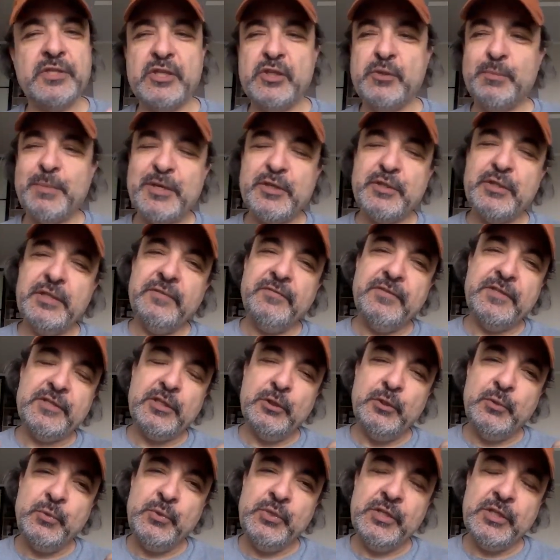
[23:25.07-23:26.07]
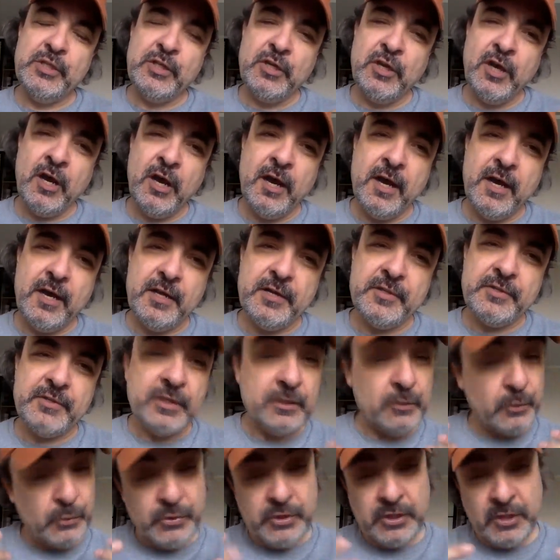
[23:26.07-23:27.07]
especially if it's a losing cause
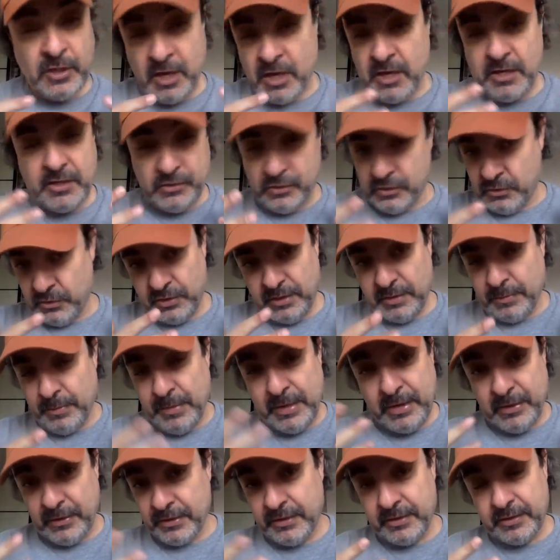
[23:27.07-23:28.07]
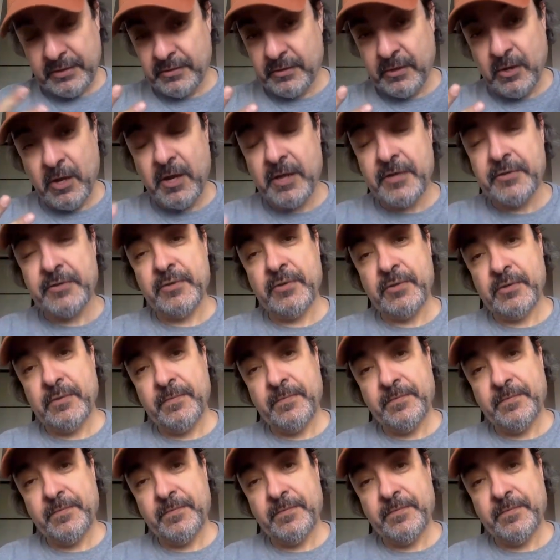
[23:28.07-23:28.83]
to the American cause.